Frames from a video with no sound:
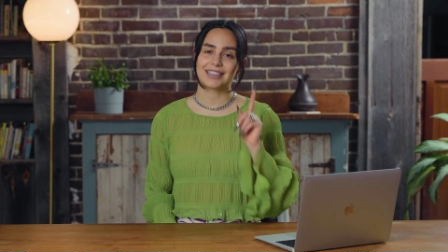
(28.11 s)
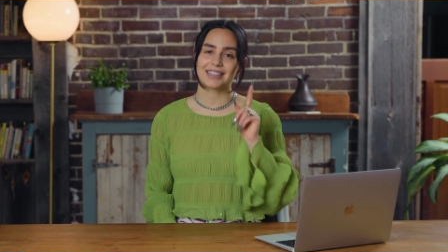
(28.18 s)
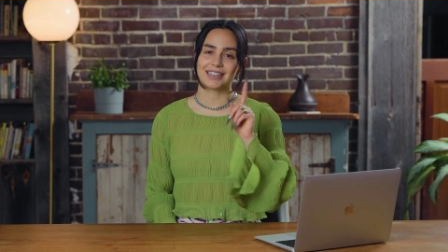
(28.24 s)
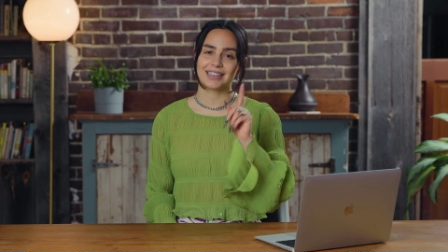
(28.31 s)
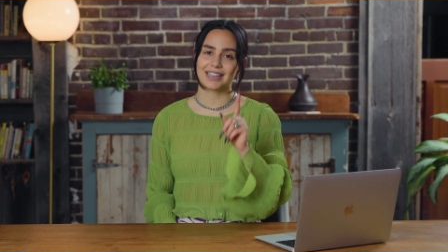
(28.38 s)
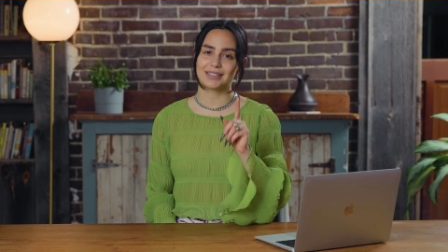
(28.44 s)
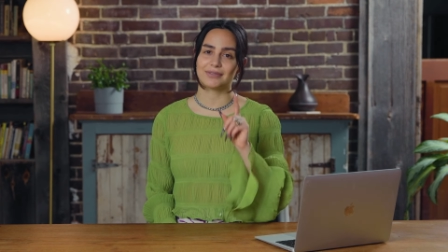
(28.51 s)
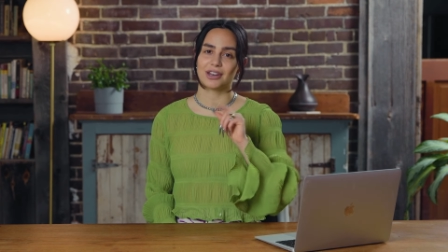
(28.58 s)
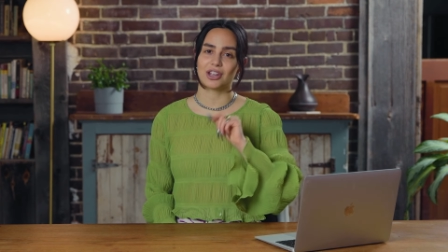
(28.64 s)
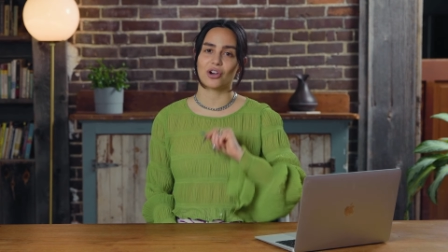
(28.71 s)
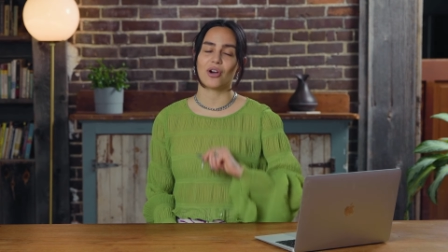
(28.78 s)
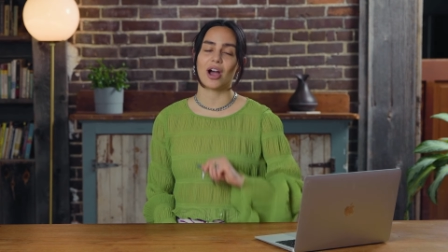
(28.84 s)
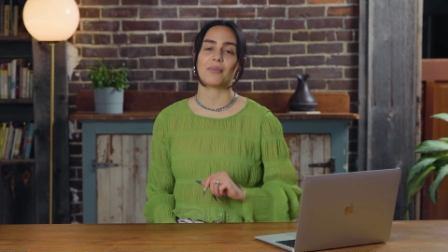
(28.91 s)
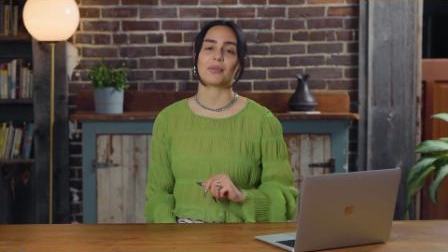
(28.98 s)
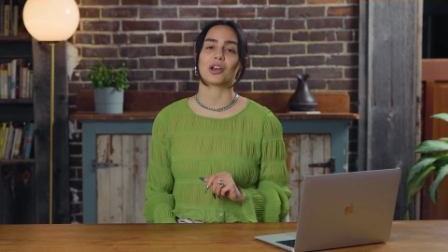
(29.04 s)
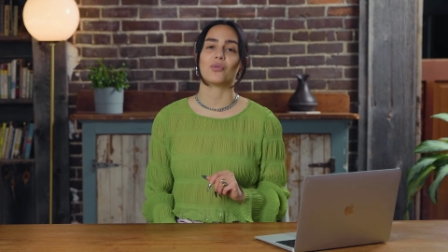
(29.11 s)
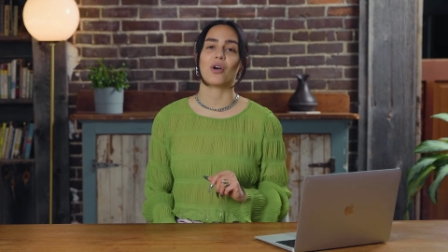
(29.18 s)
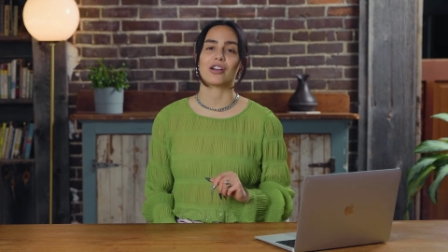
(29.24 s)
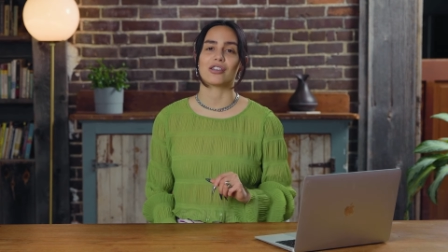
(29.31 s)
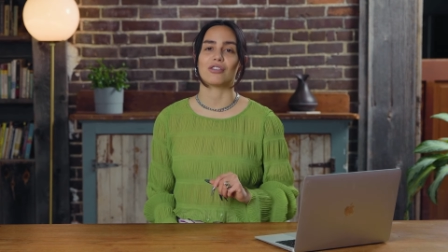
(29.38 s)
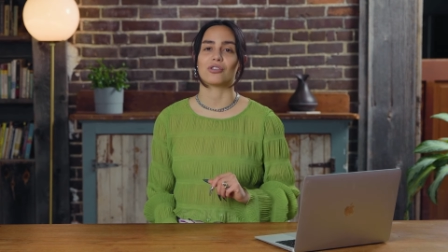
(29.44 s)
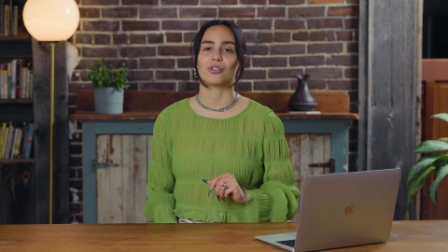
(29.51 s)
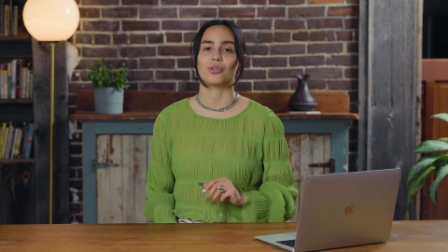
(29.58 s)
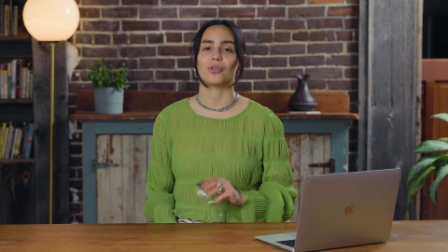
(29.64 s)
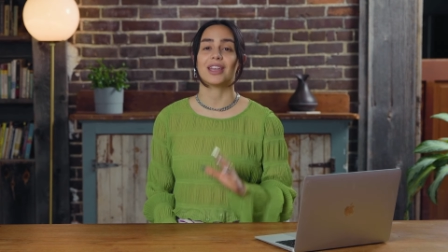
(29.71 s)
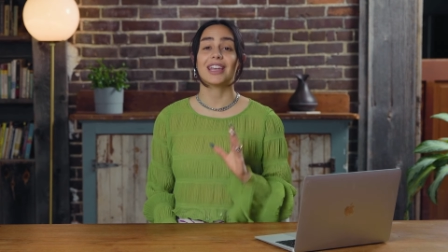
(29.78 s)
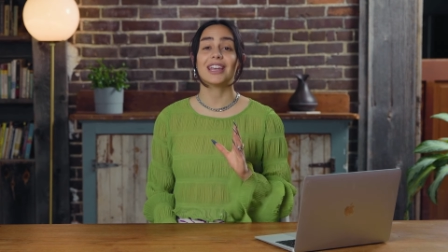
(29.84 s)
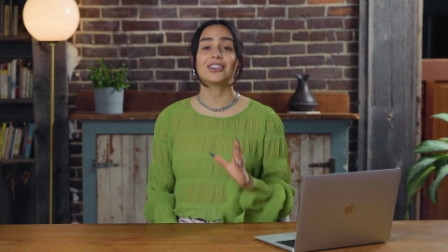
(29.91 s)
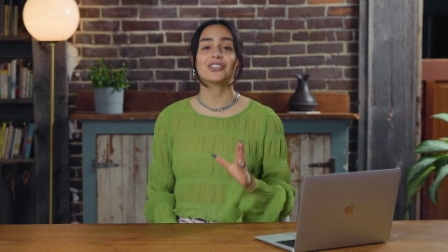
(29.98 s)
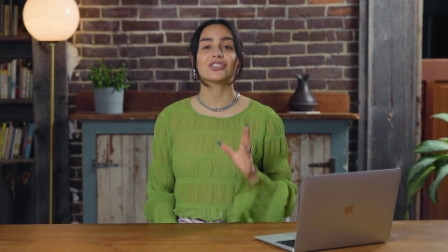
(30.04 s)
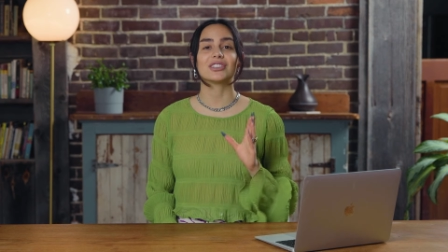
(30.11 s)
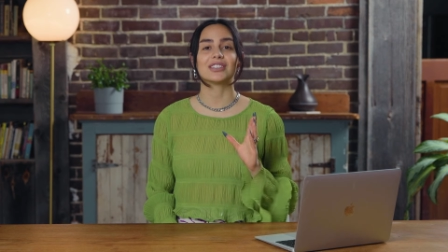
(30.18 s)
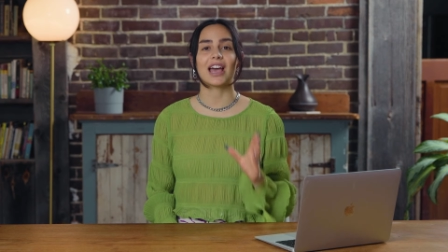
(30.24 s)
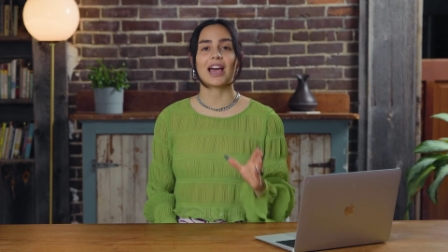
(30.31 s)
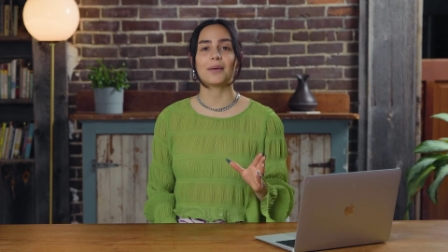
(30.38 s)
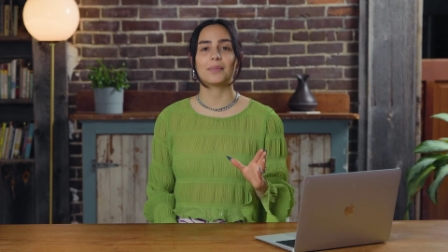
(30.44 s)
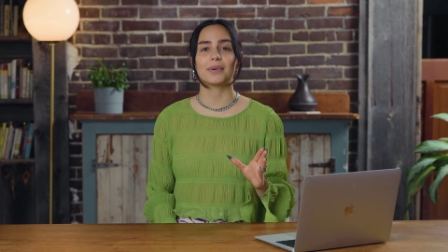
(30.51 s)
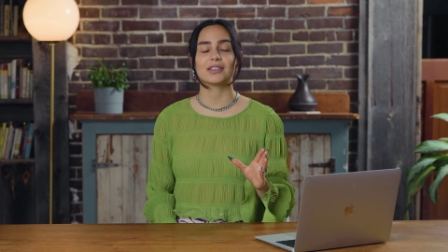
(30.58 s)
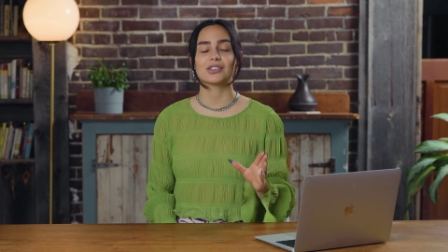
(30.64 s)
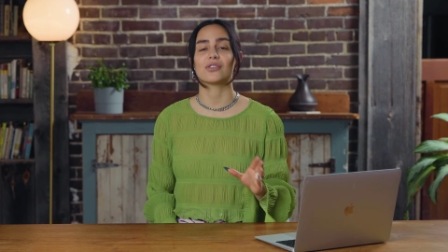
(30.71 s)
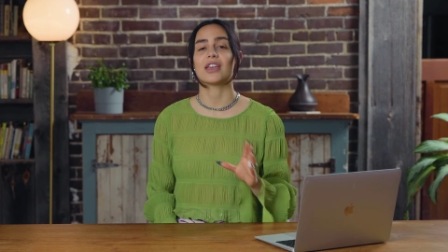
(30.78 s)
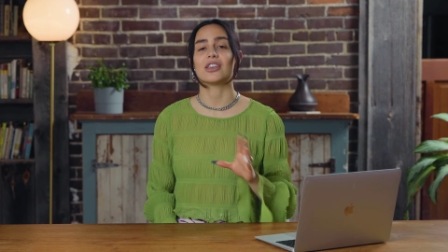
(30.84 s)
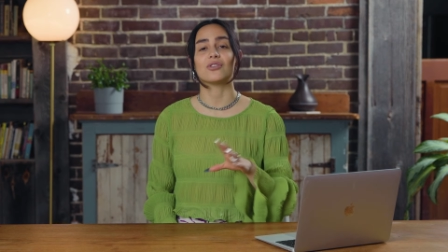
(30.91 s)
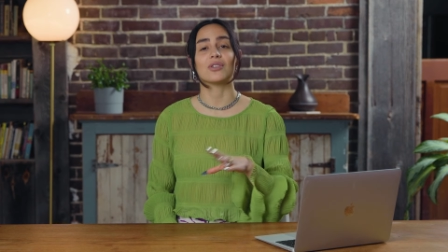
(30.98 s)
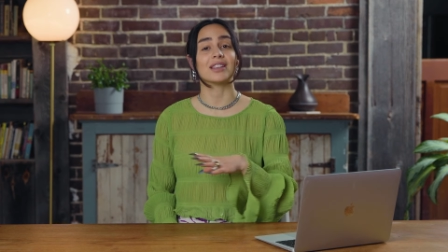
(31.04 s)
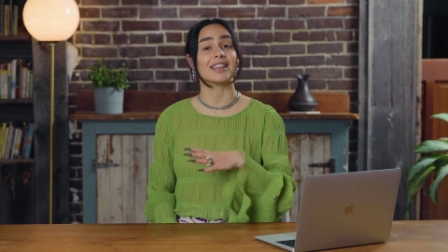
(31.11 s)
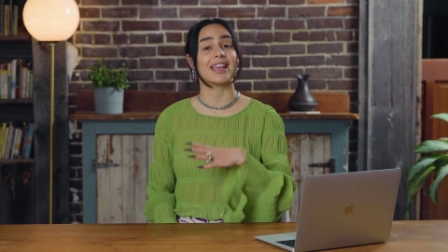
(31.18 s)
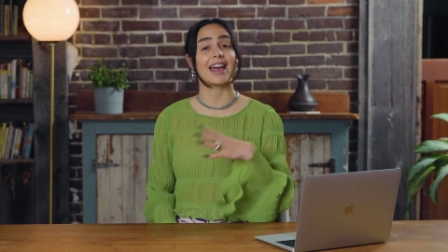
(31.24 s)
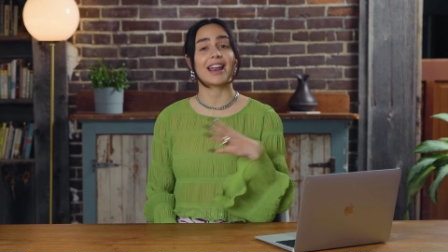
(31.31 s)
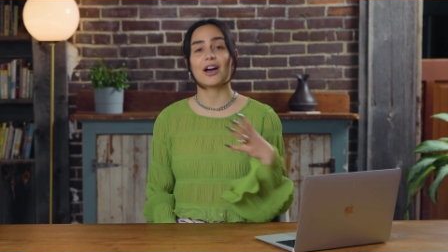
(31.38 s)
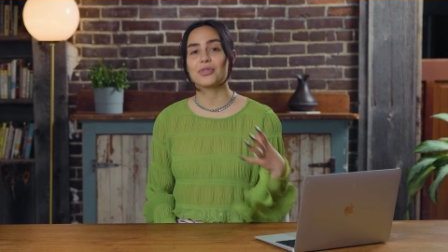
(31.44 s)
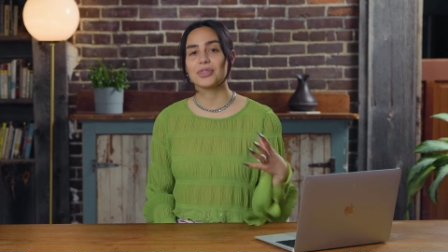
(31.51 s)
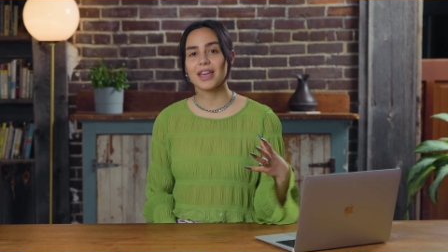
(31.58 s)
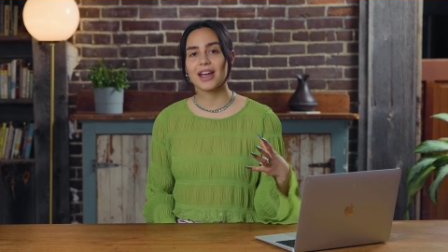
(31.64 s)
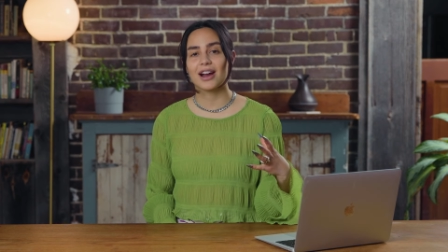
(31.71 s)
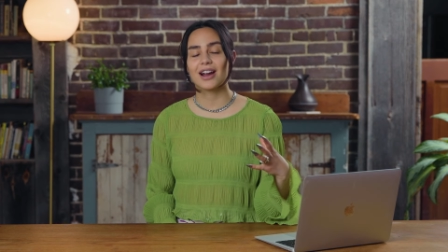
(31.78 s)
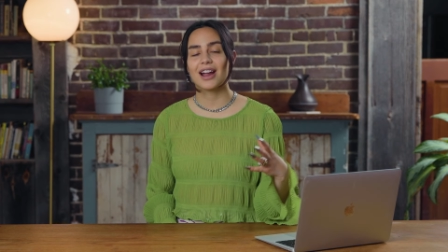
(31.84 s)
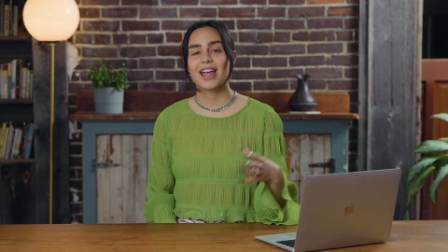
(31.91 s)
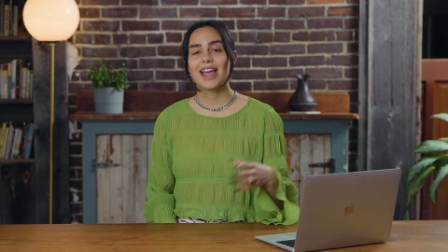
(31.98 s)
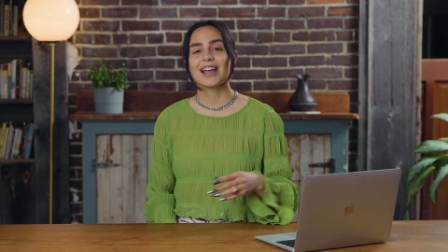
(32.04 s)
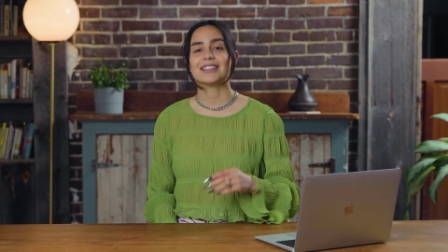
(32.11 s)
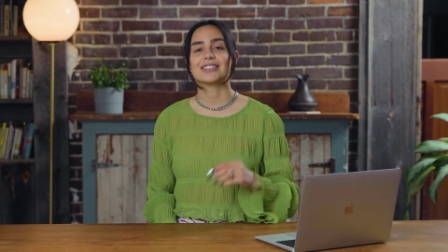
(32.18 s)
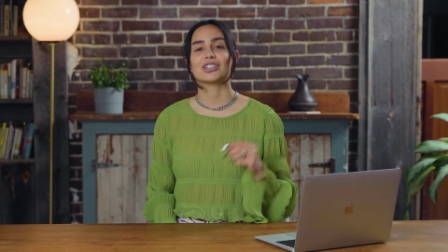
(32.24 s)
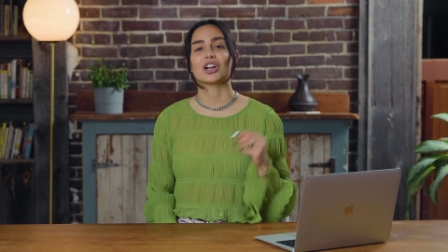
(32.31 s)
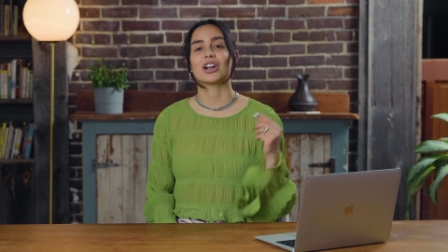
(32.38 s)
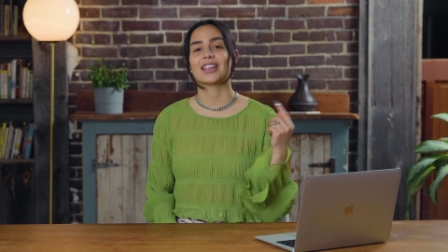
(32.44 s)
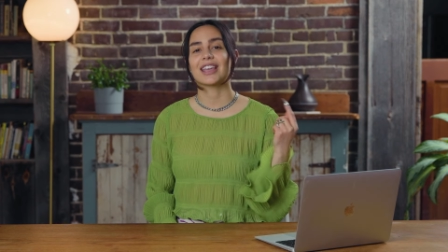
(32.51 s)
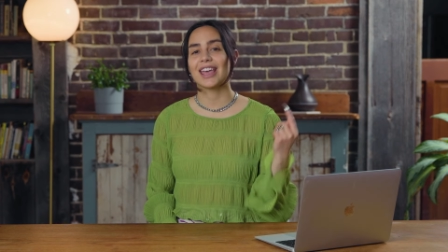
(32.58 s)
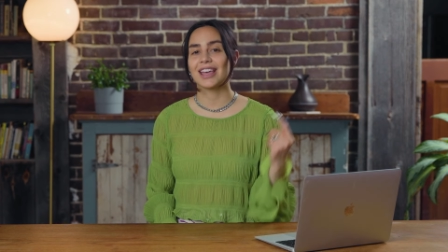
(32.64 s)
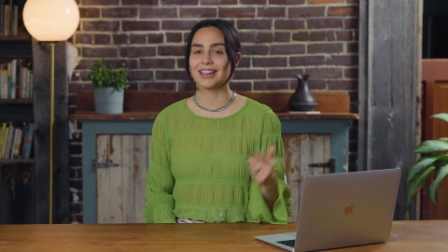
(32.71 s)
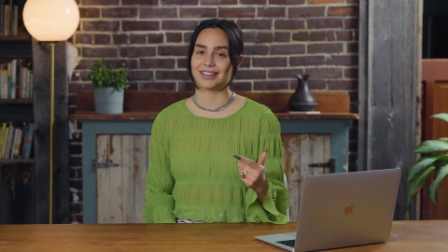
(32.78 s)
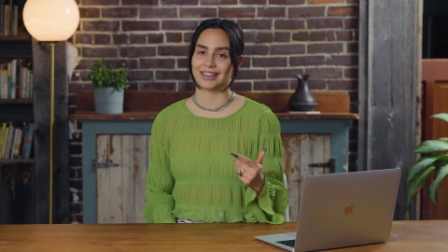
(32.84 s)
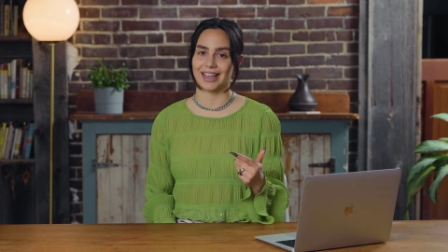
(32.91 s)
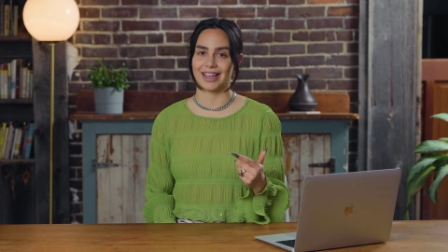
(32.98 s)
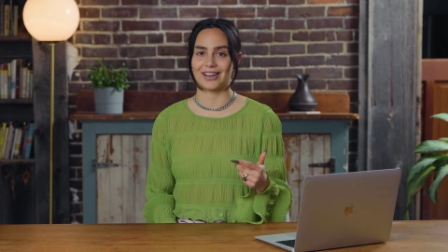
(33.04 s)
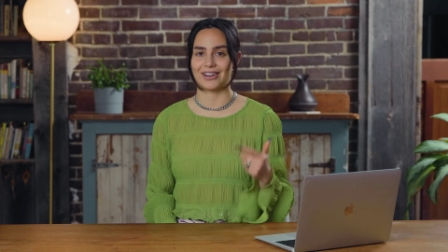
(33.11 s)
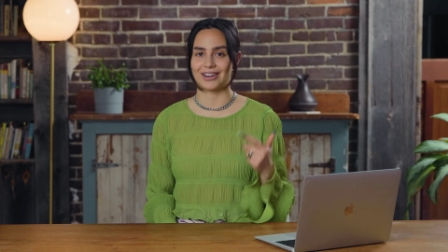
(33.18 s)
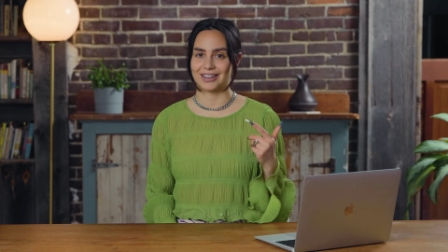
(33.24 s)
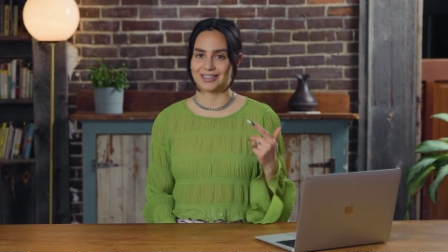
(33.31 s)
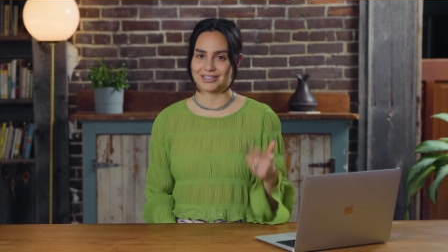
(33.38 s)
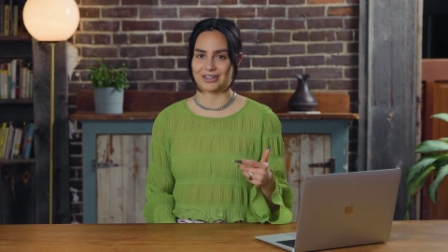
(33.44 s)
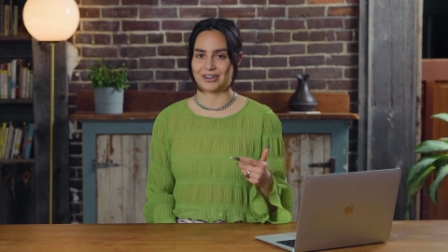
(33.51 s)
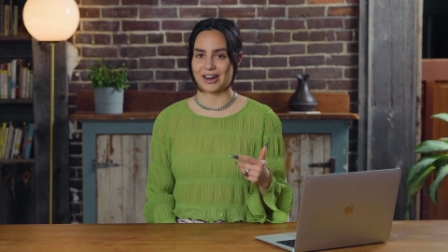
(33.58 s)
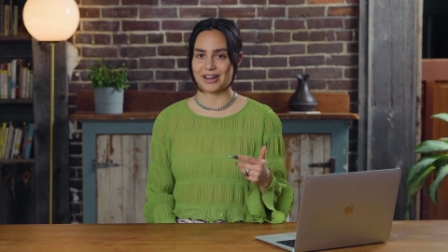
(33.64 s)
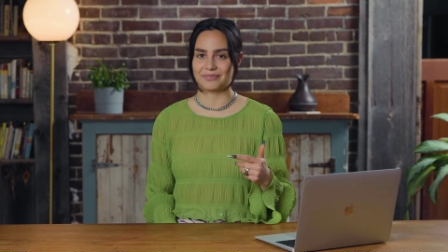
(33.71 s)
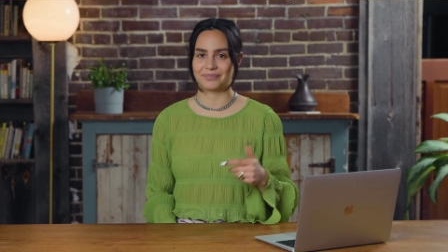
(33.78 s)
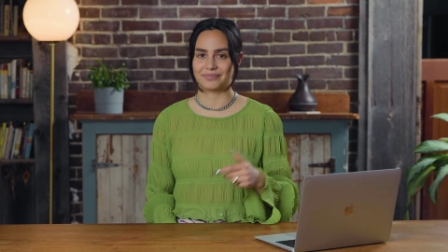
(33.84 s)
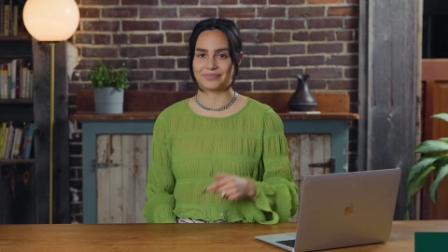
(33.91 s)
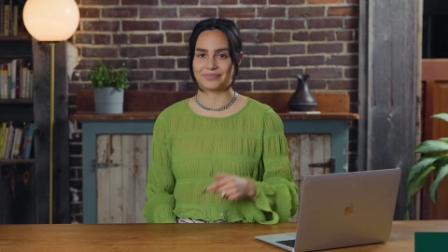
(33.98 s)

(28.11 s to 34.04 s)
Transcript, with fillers: Today's video, I'm gonna walk you through each step so that you can get out there and start killing it on Instagram.